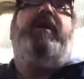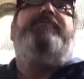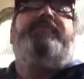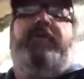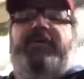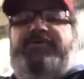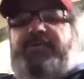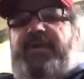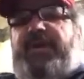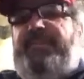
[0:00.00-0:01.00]
off, so I
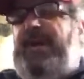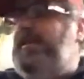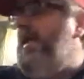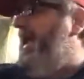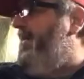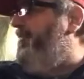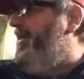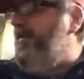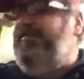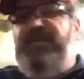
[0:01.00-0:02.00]
wasn't worrying about that. I'm
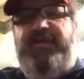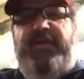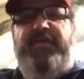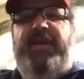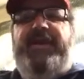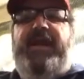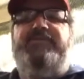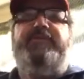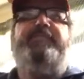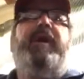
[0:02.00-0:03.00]
running the generator right now, as you can